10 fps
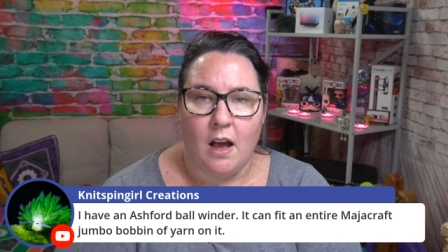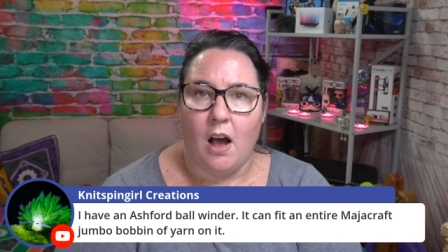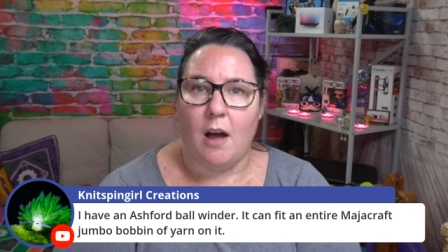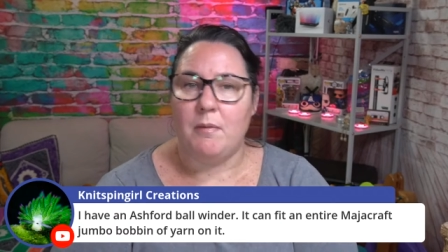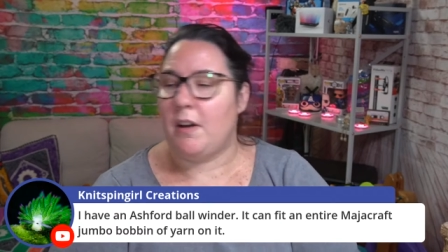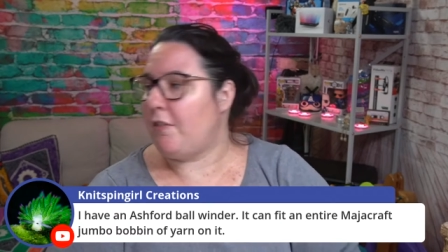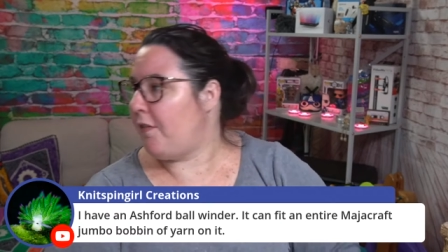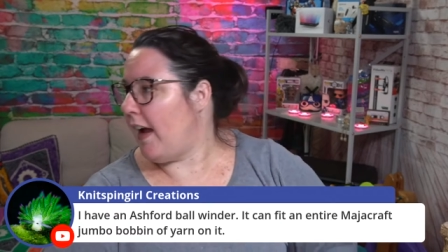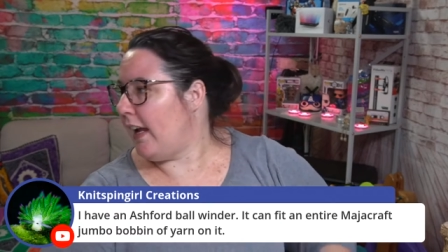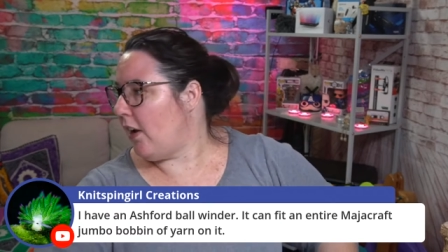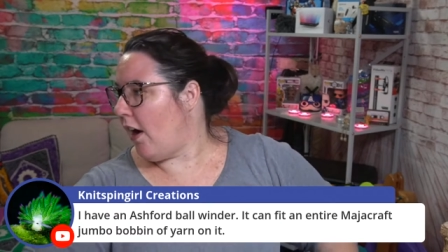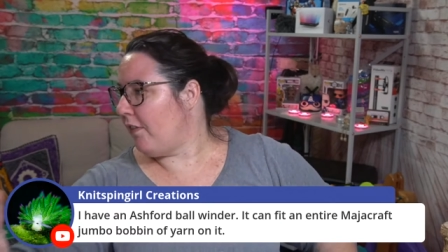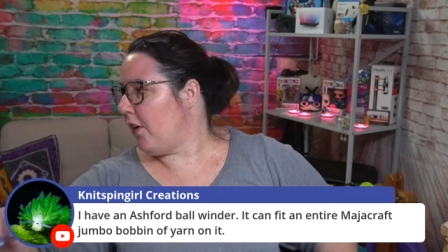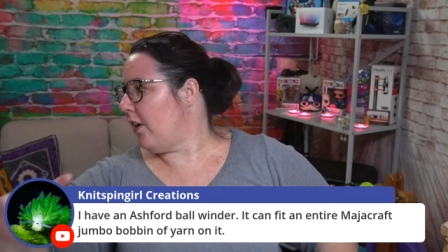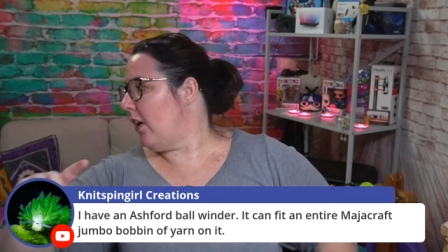I'm not a fan. I've
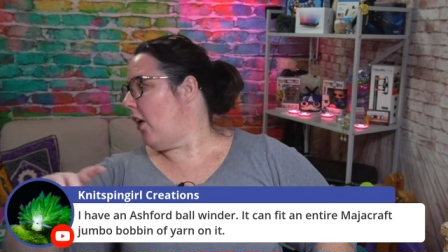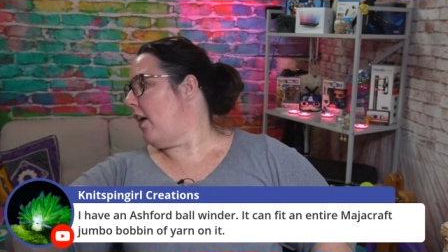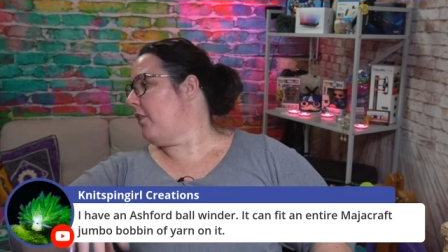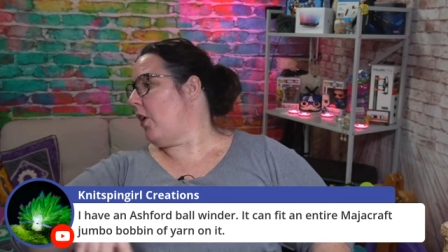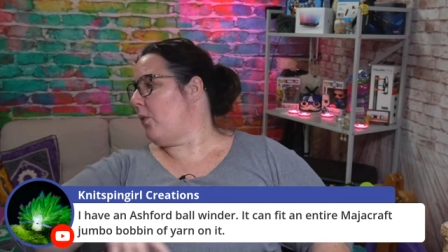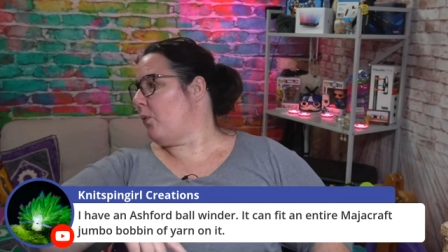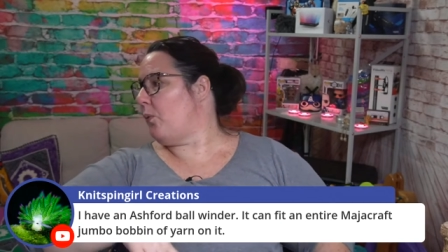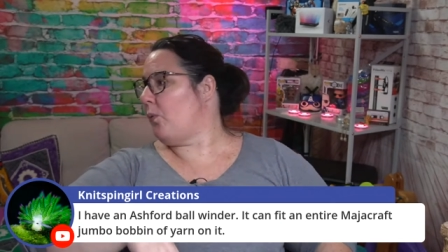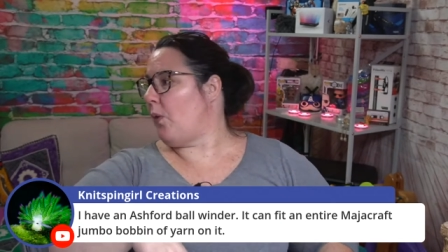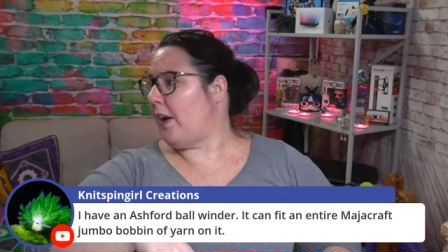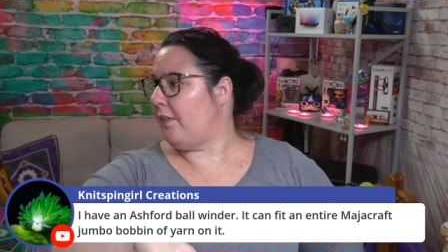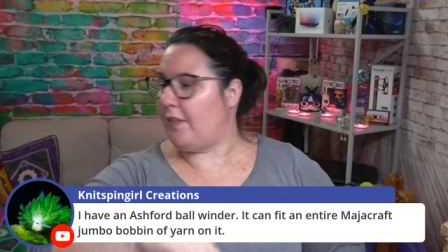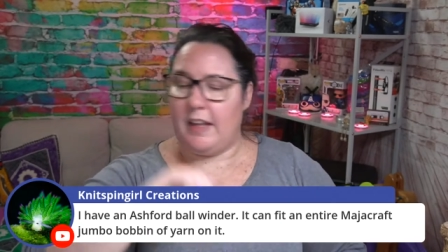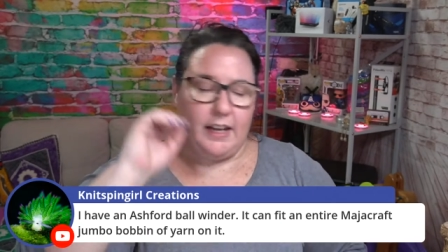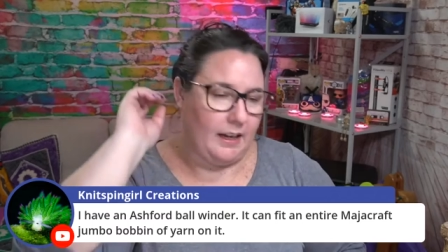got I've got one of
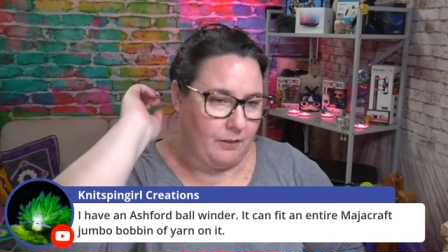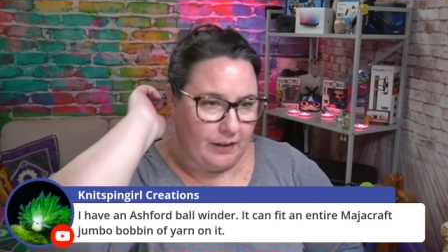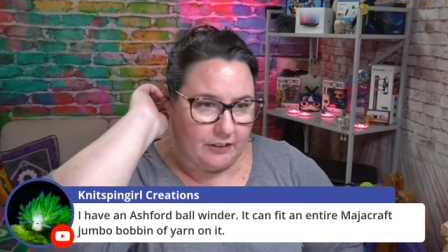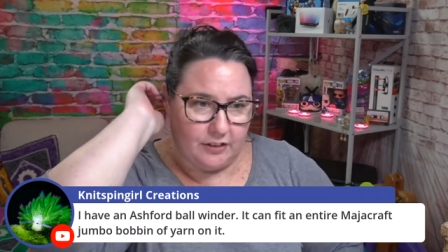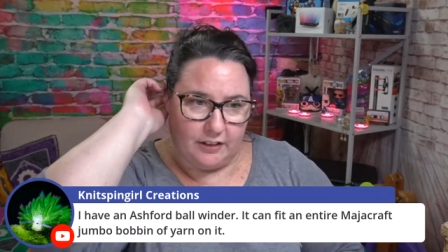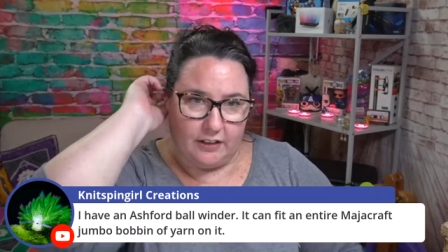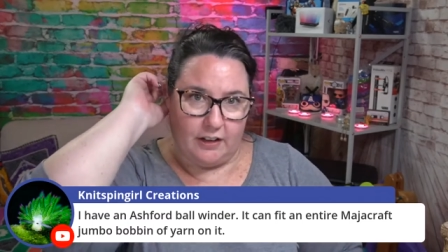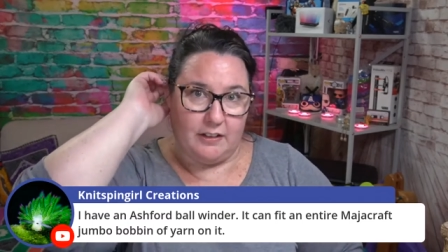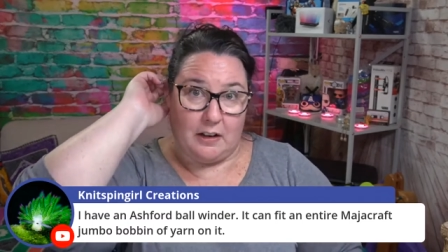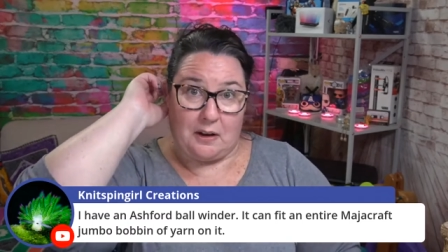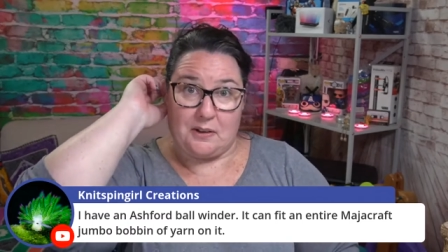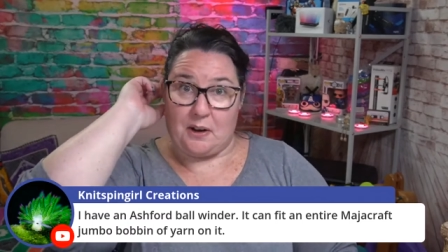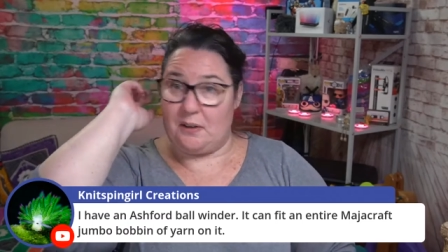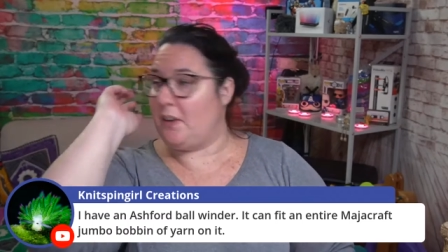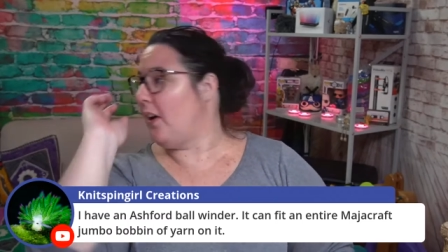their. Well, actually, I
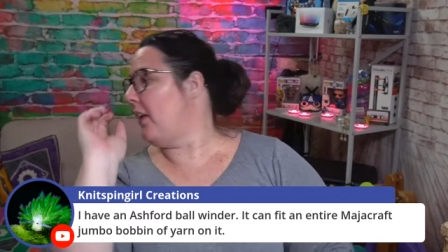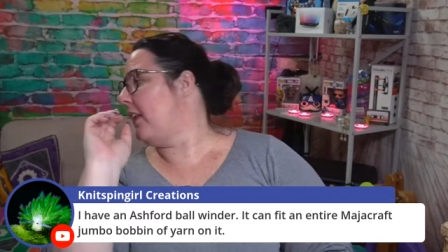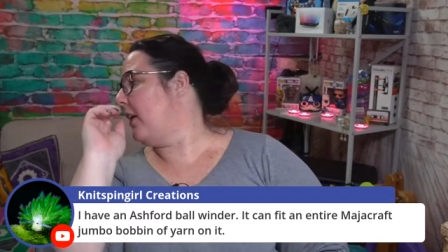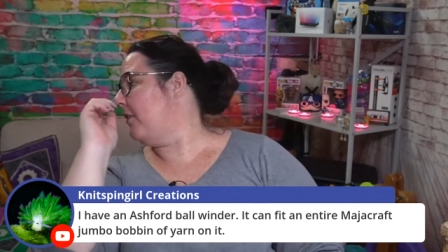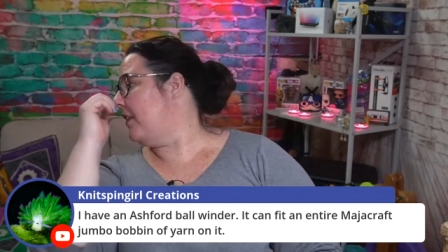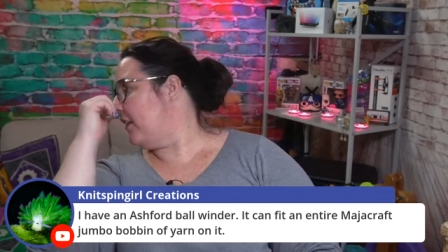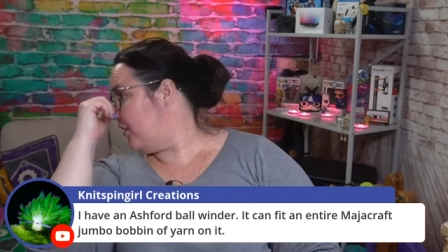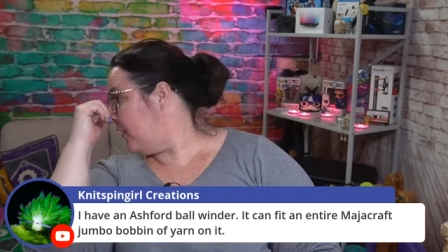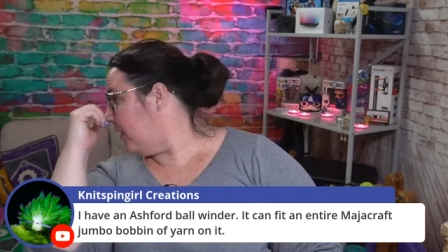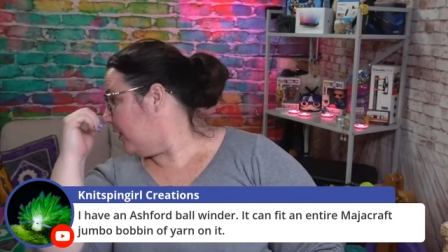don't. I think I've ditched it.